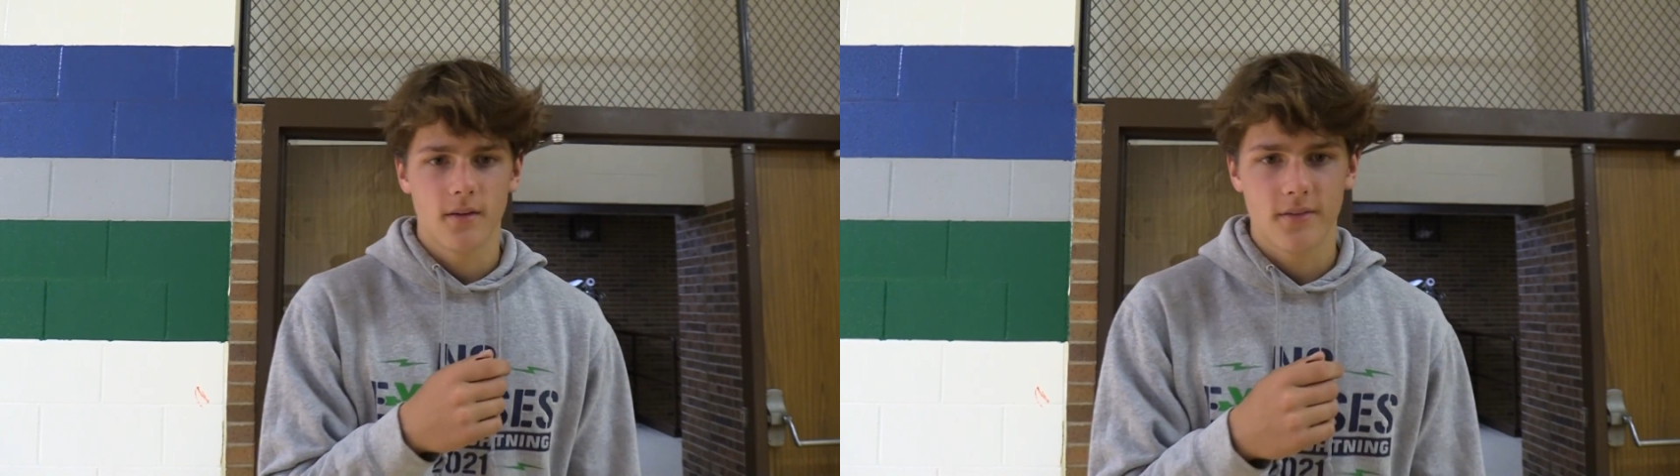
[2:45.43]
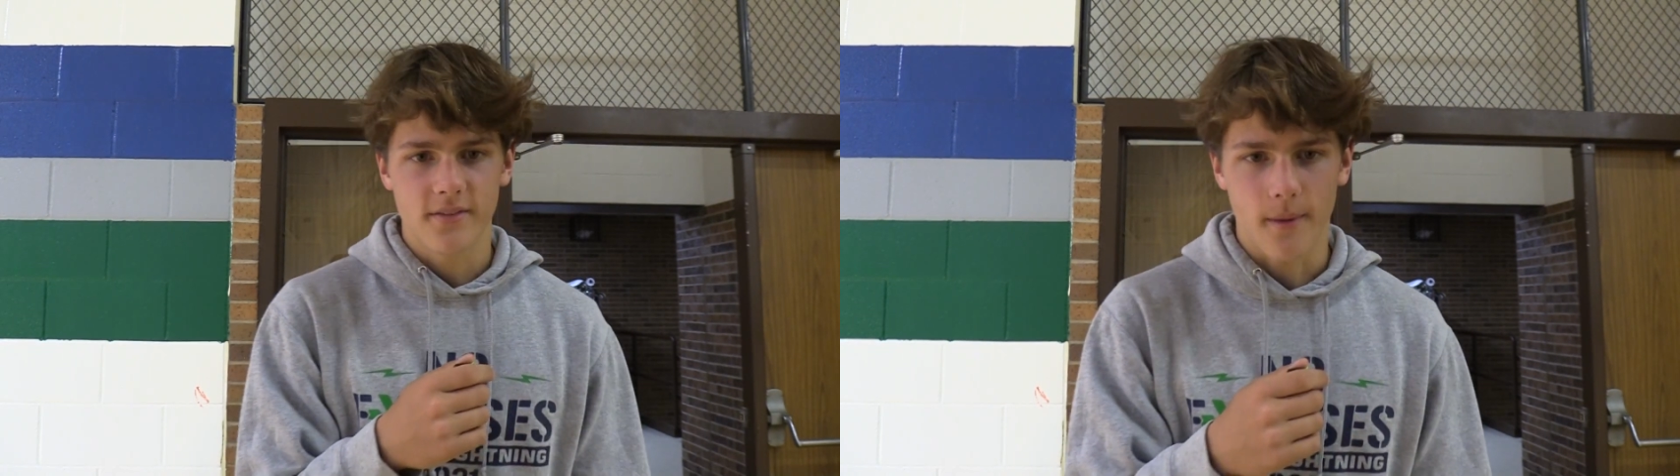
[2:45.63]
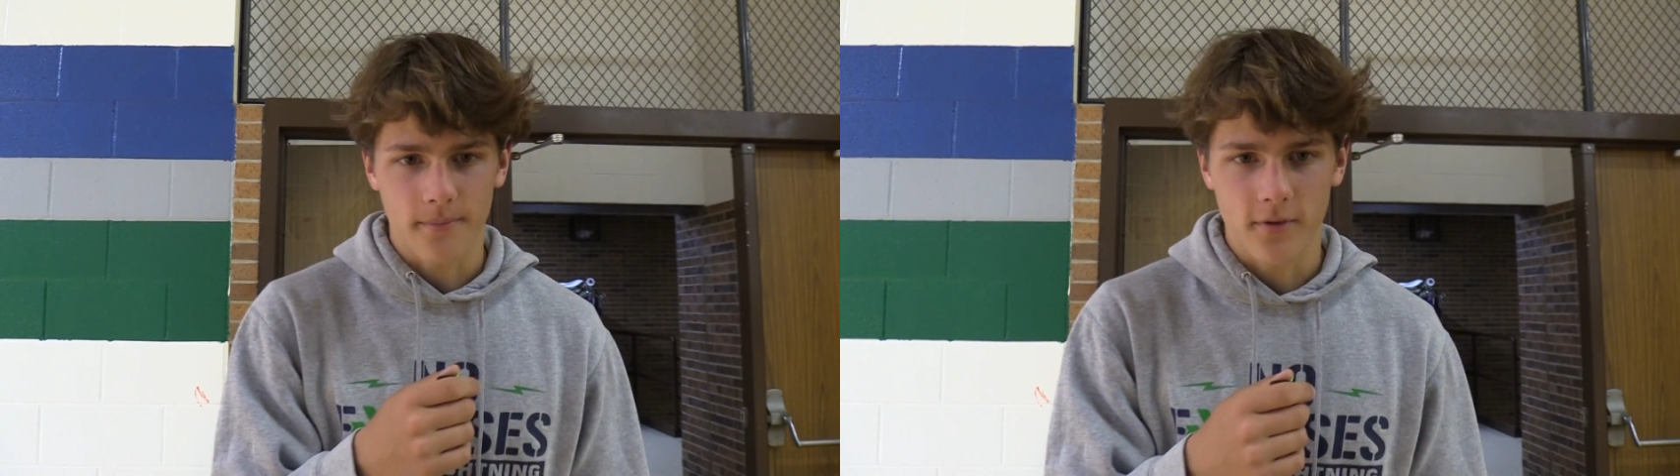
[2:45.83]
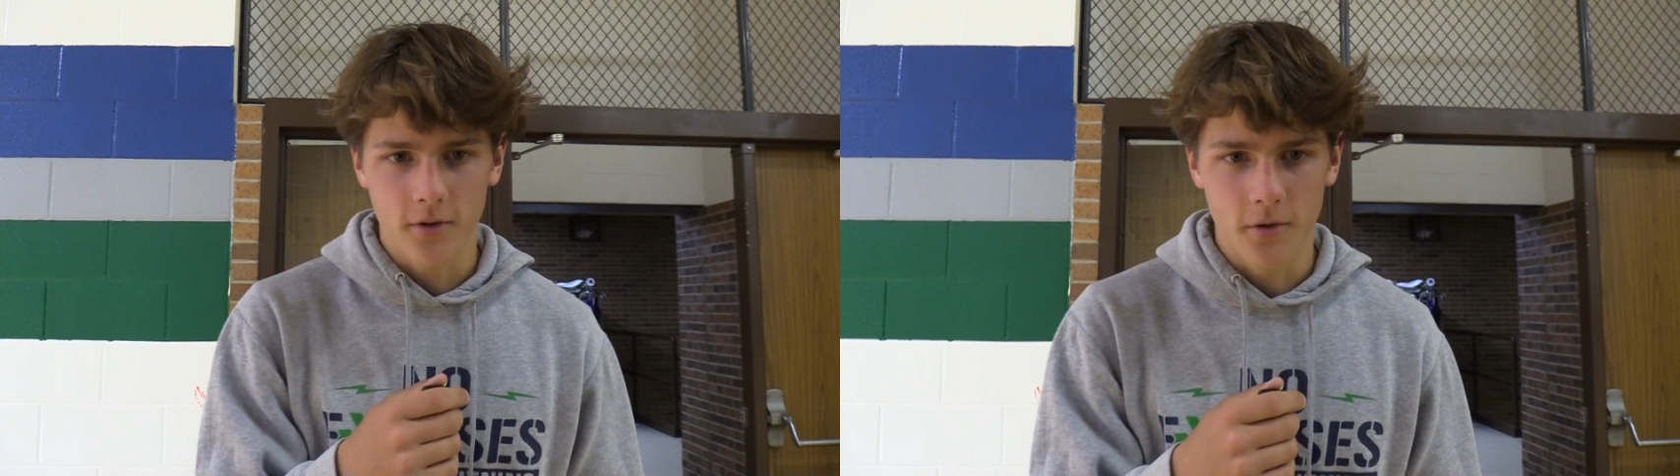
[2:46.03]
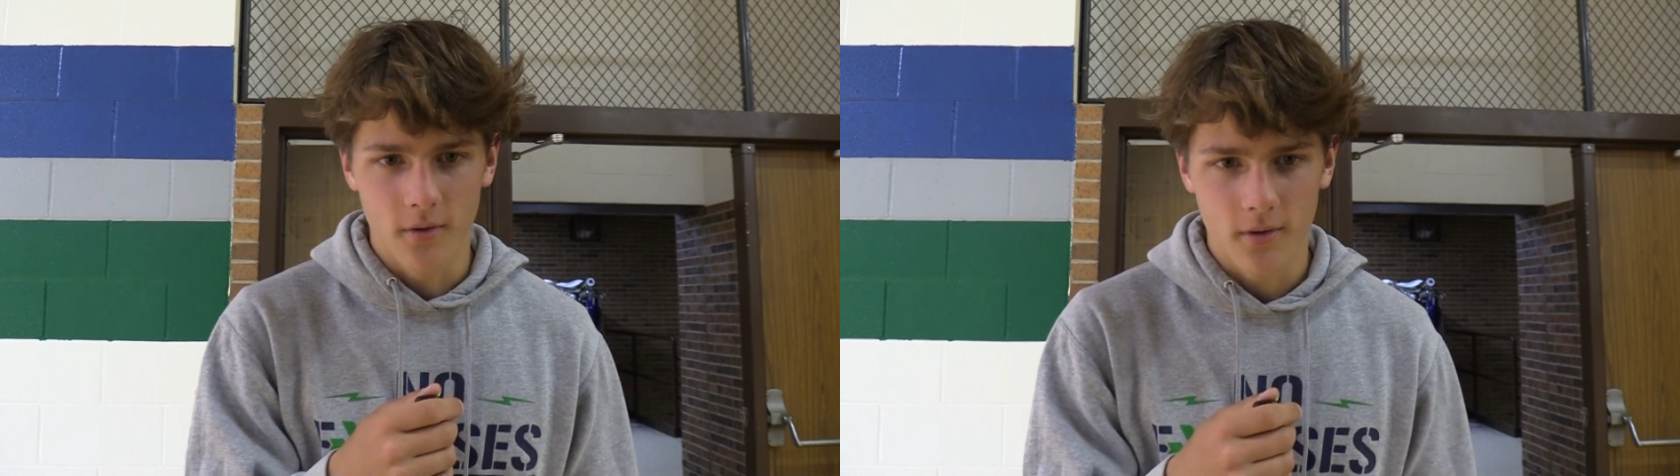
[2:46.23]
Step
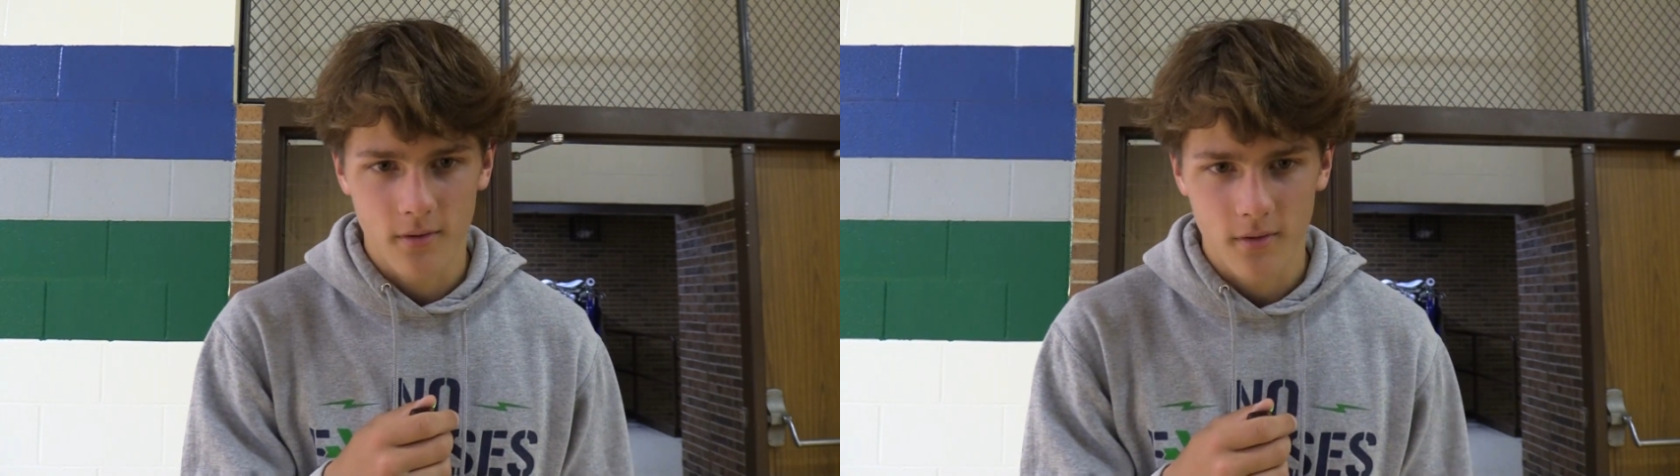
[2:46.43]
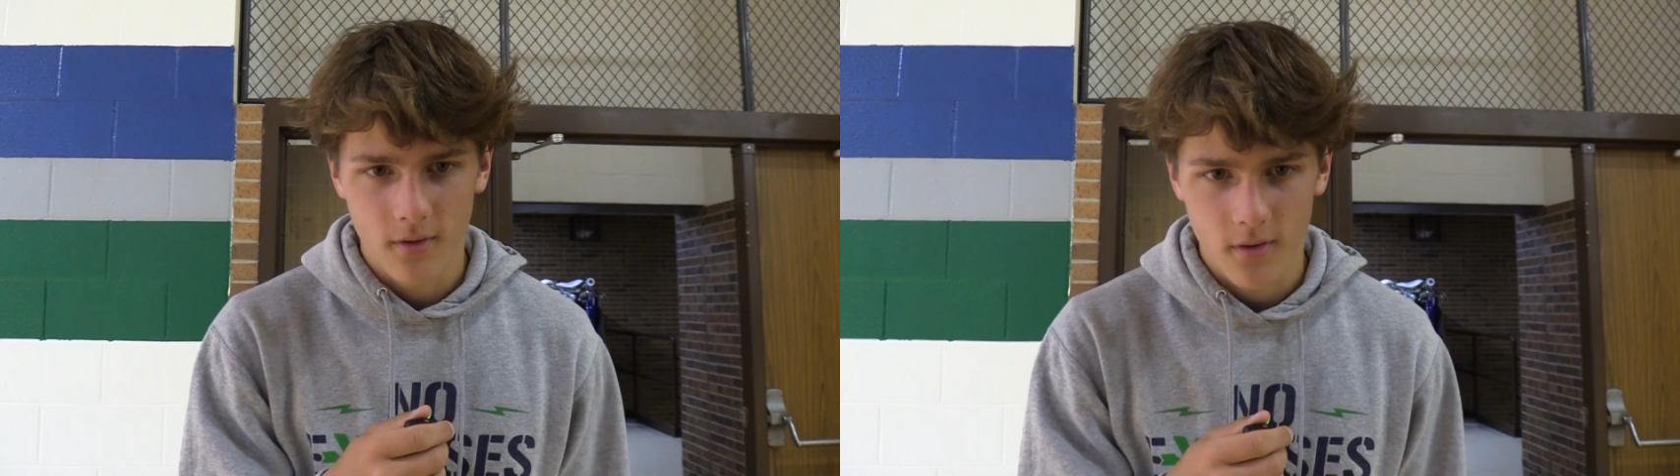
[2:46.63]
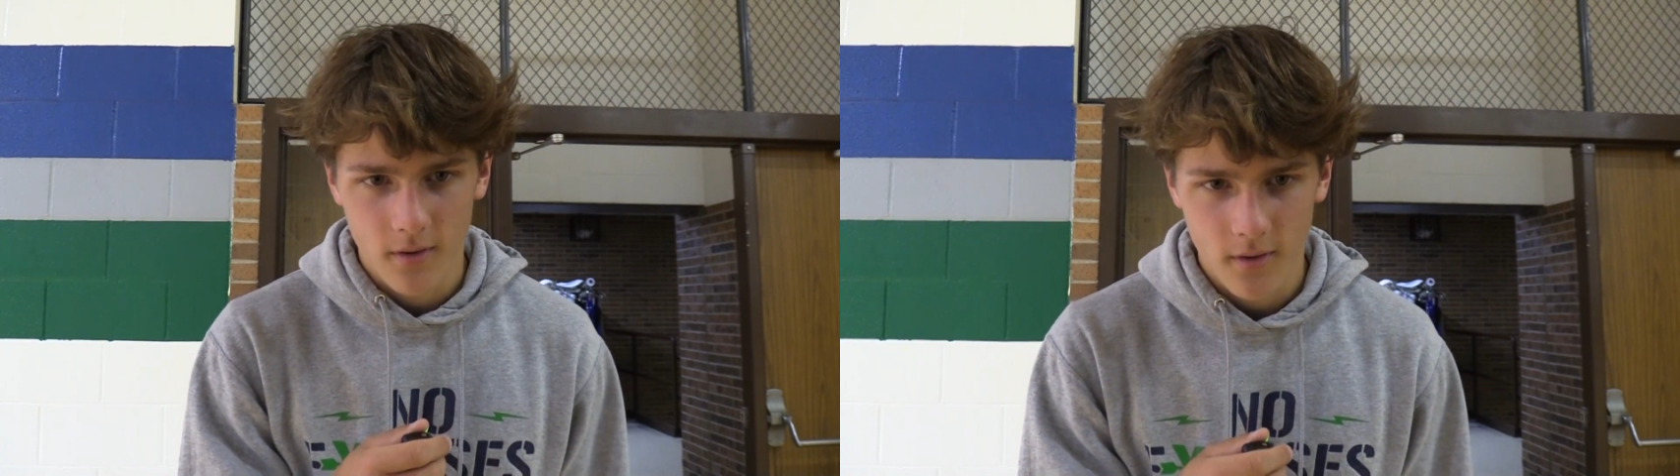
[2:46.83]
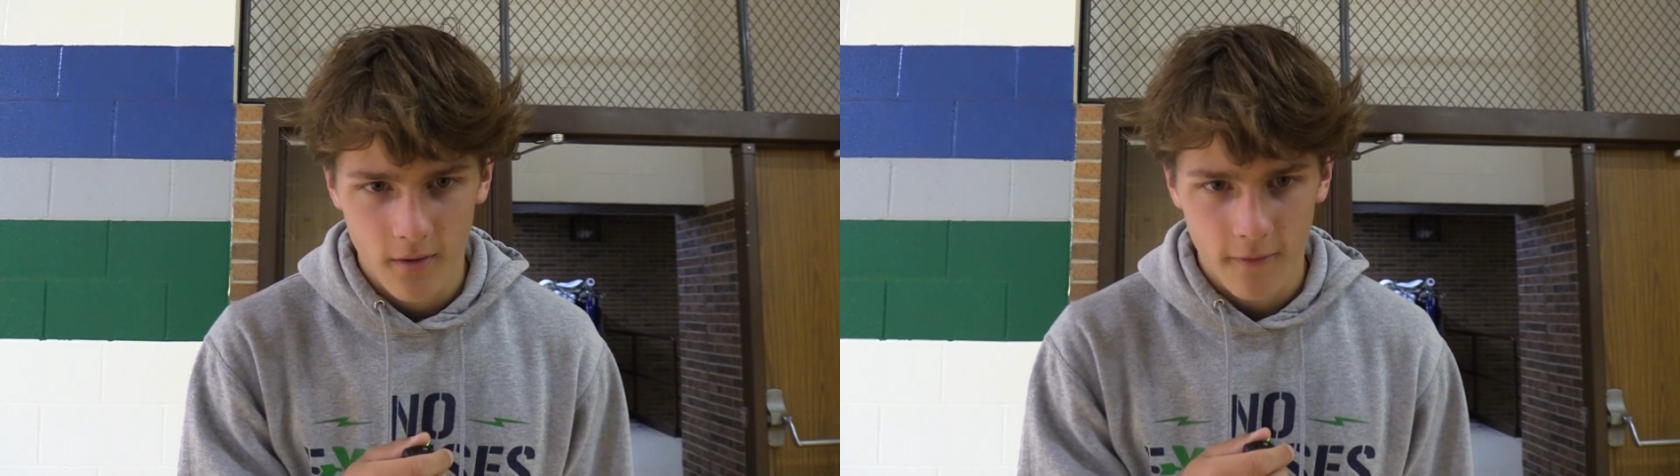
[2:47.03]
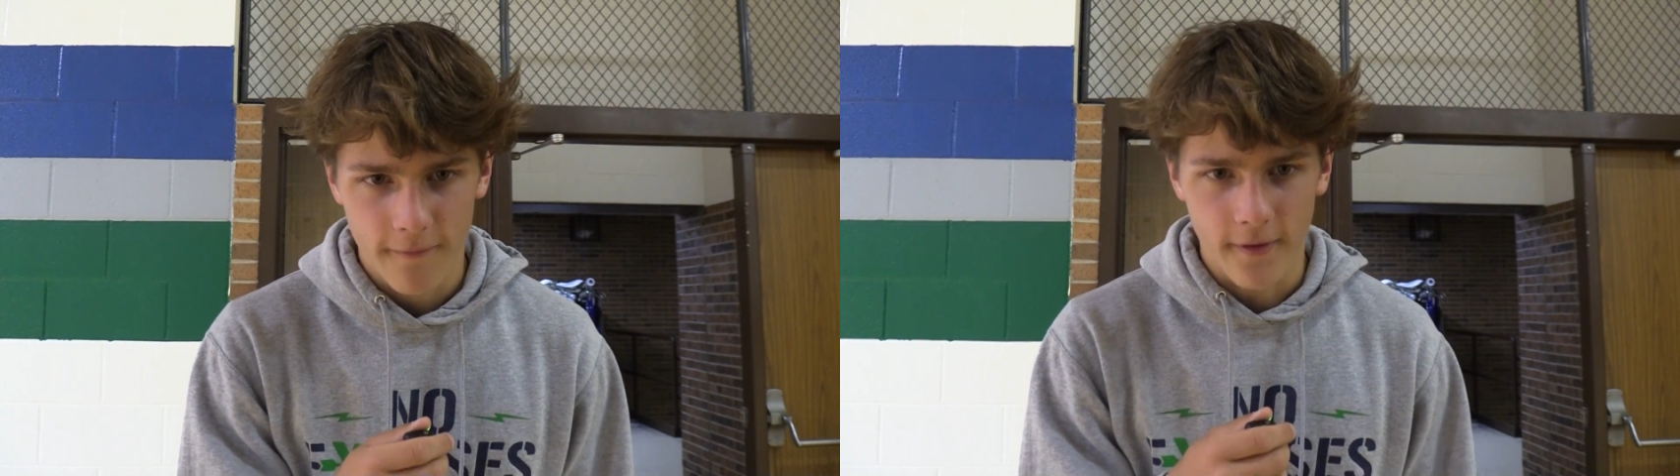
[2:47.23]
two,
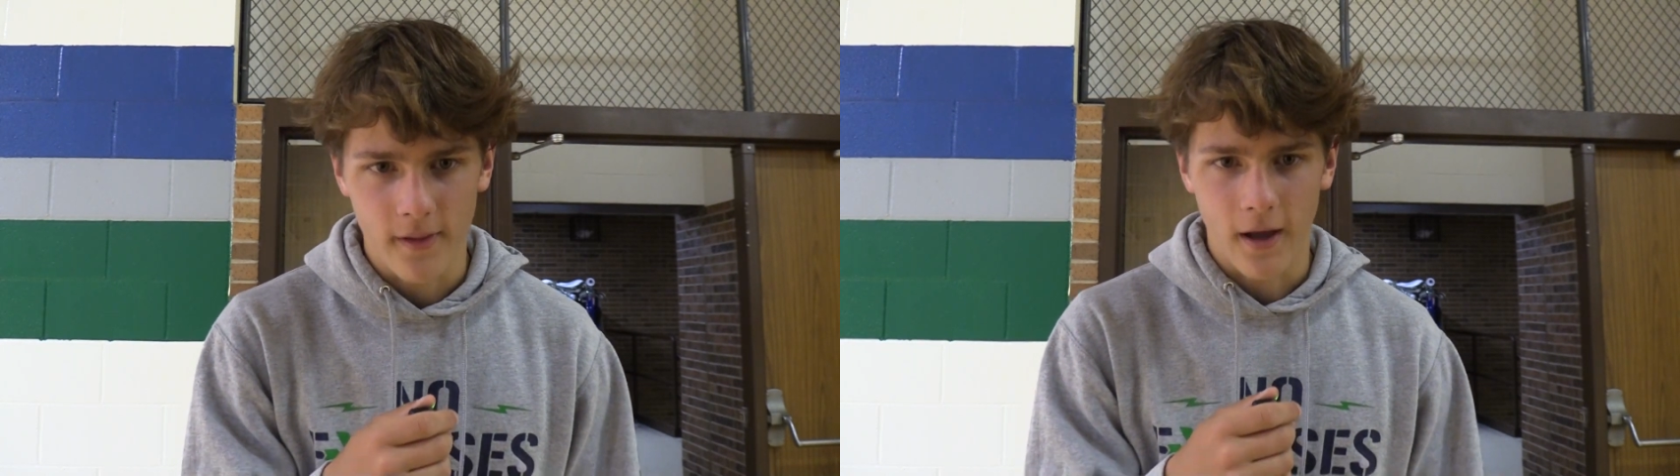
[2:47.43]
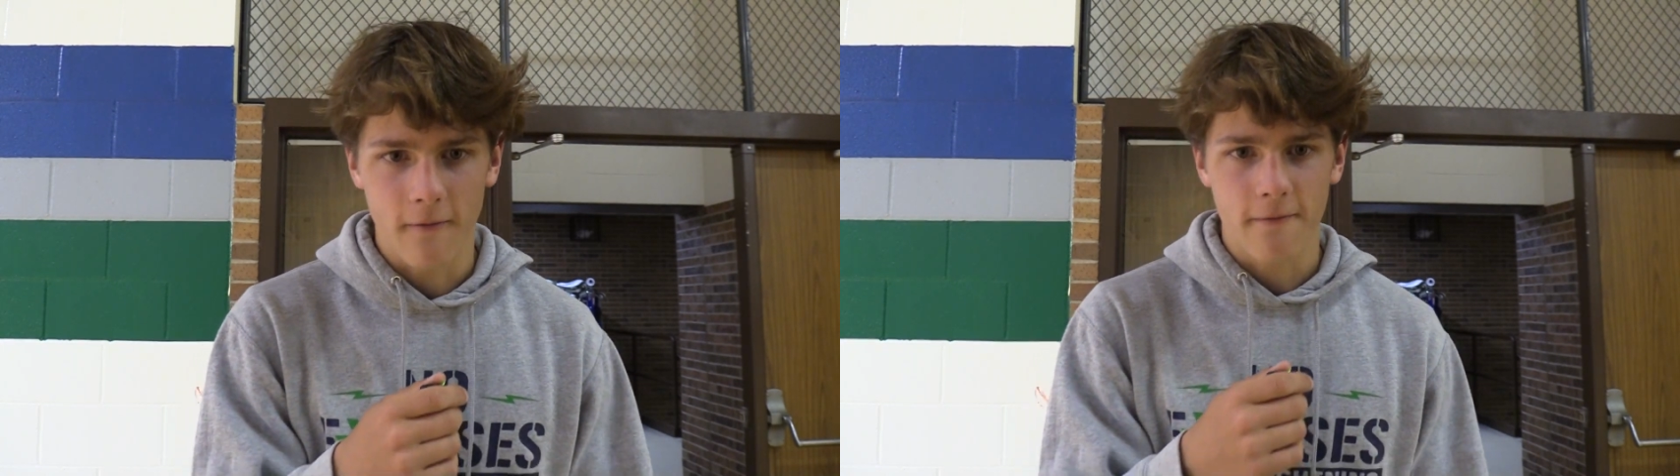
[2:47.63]
fill out